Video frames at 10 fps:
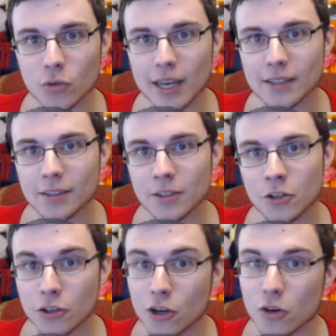that,
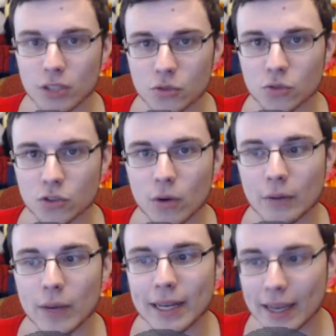no, this was the
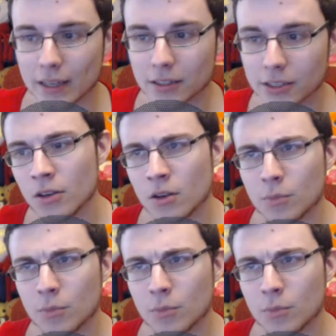right way to handle it.